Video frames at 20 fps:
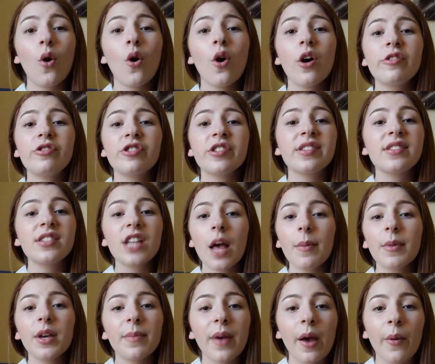or just tell
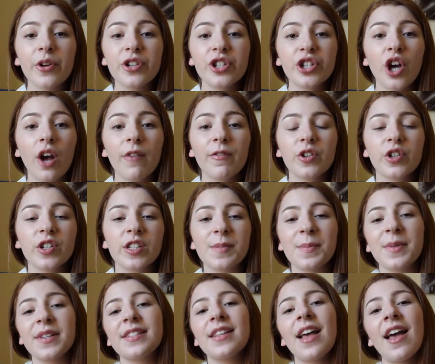me about what you got for
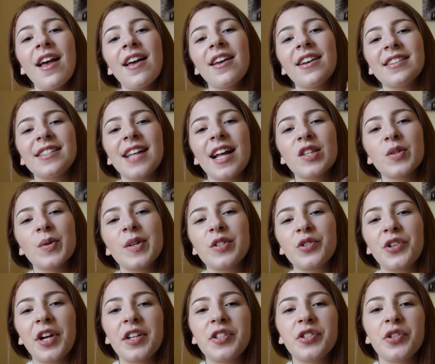Christmas, because that's always
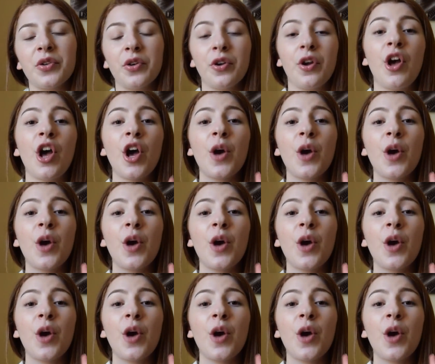great too.